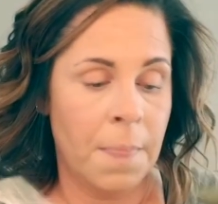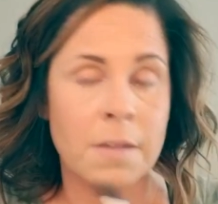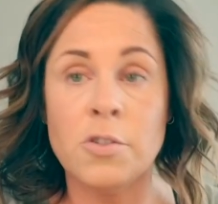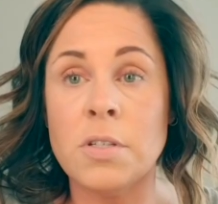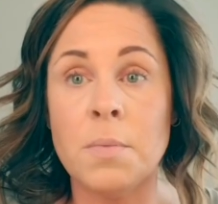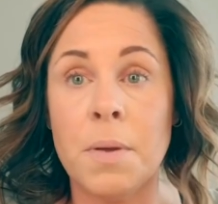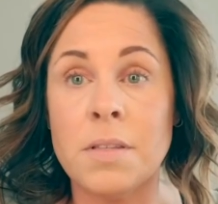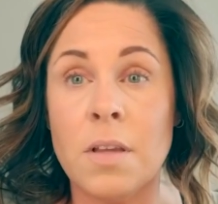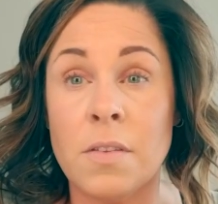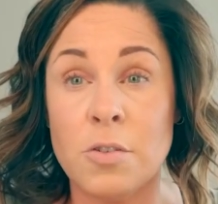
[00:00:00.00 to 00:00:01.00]
Just
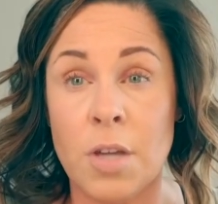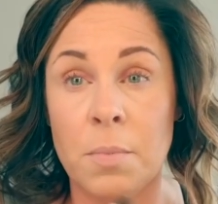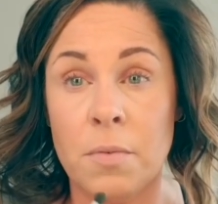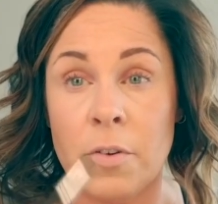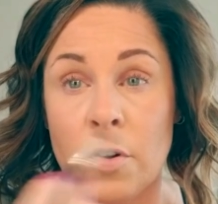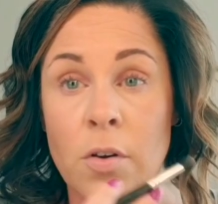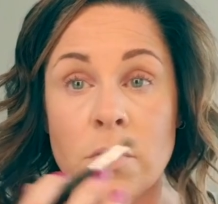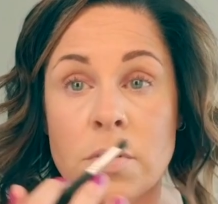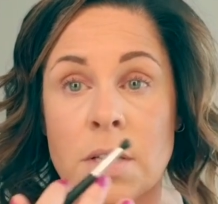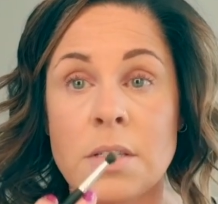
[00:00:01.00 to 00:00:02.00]
depends on the shape of your
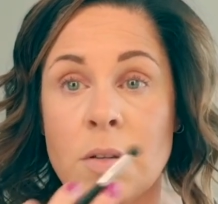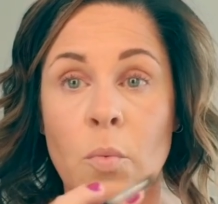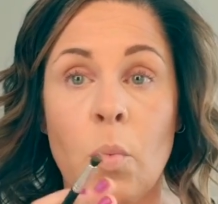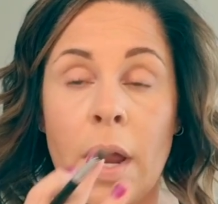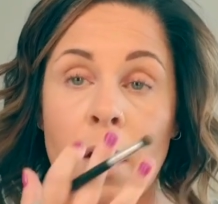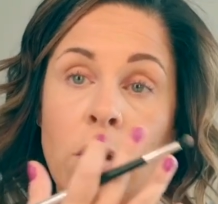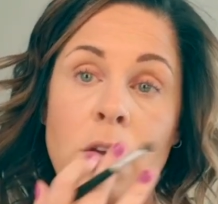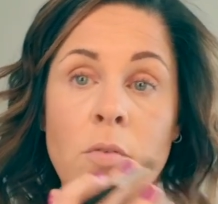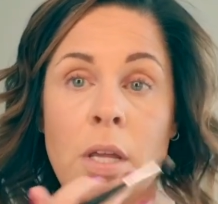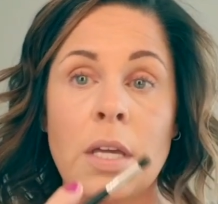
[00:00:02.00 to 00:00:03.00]
nose as to where
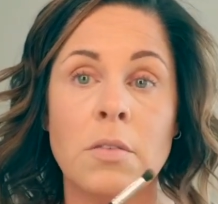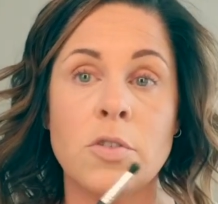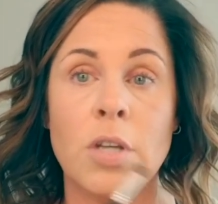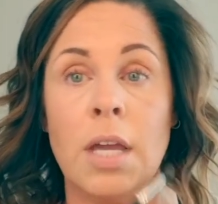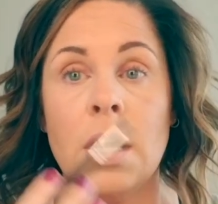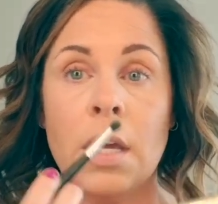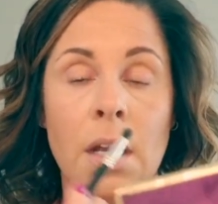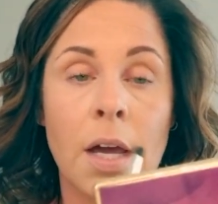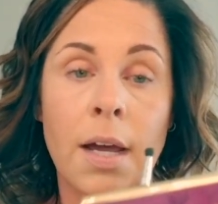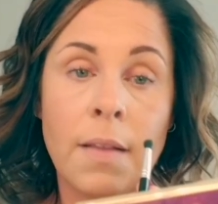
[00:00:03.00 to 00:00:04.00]
you need shading
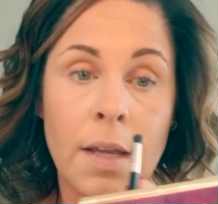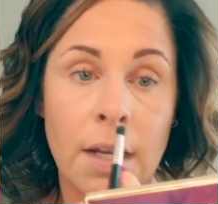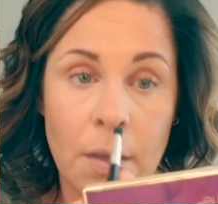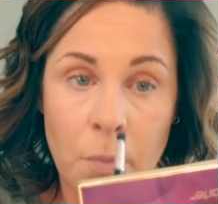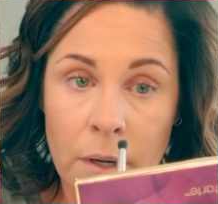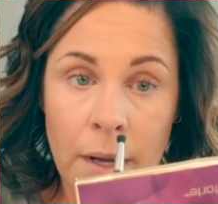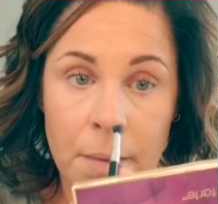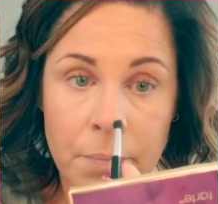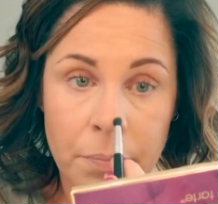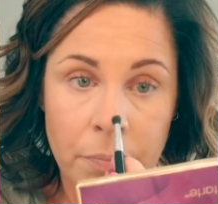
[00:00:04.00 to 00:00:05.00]
and highlighting and
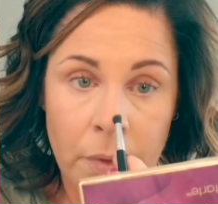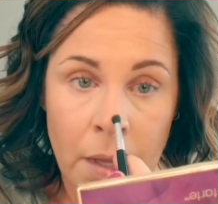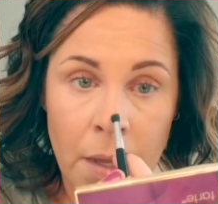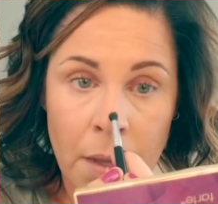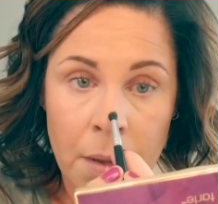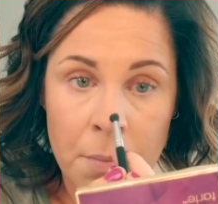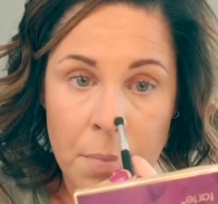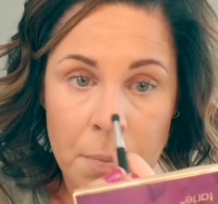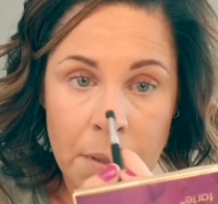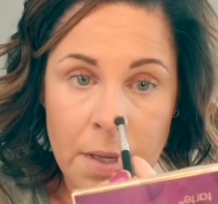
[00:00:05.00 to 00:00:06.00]
whatnot.
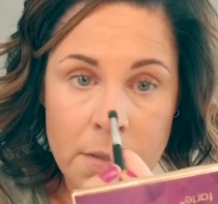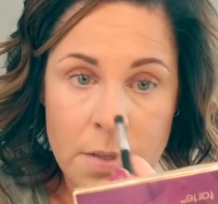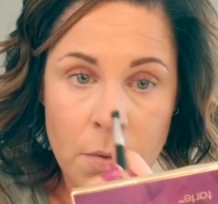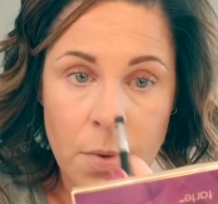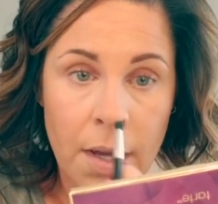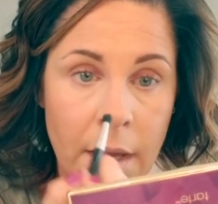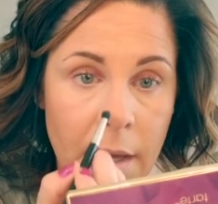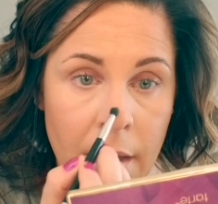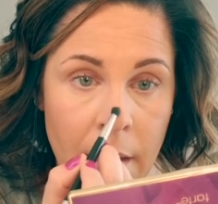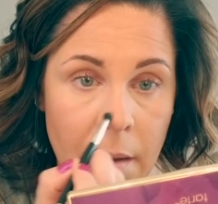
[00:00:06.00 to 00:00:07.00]
But because of the
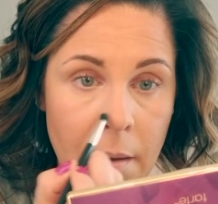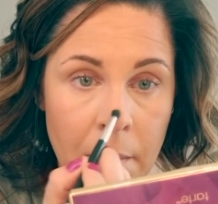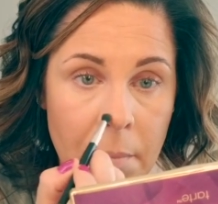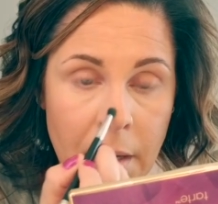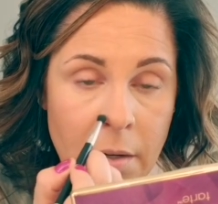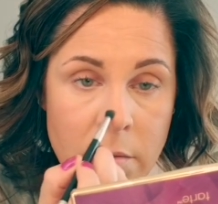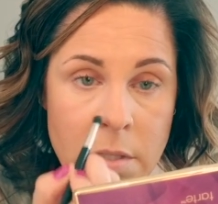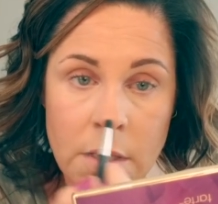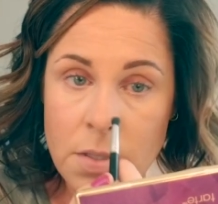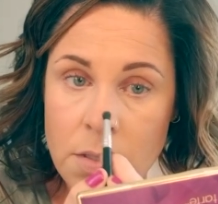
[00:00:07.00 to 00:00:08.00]
way my nose
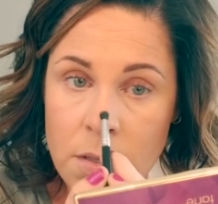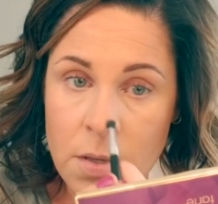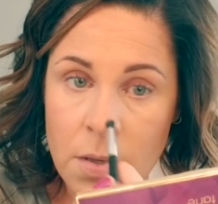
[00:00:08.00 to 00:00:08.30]
is,